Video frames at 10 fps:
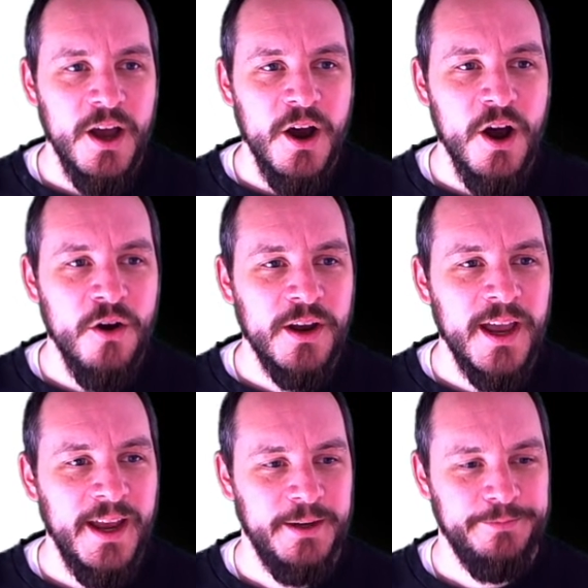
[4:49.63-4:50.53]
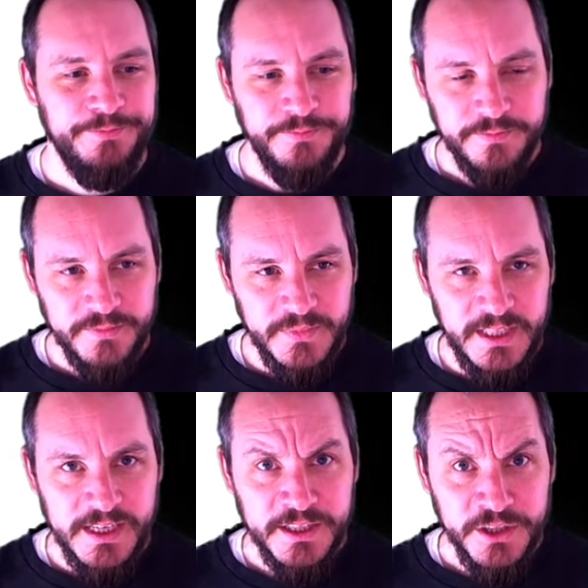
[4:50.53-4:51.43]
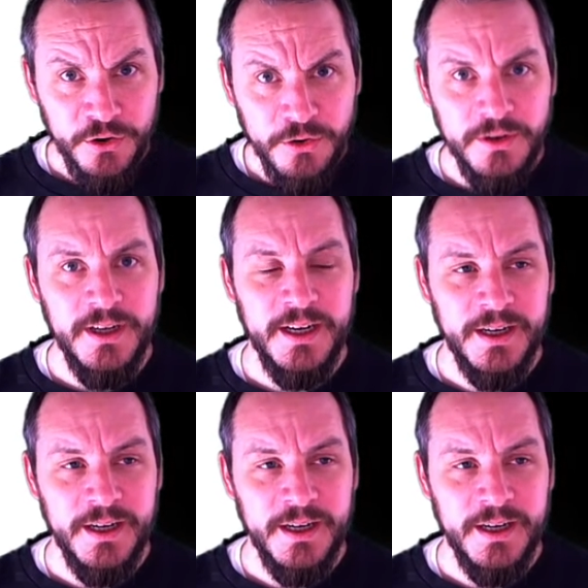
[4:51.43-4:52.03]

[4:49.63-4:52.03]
Okay, so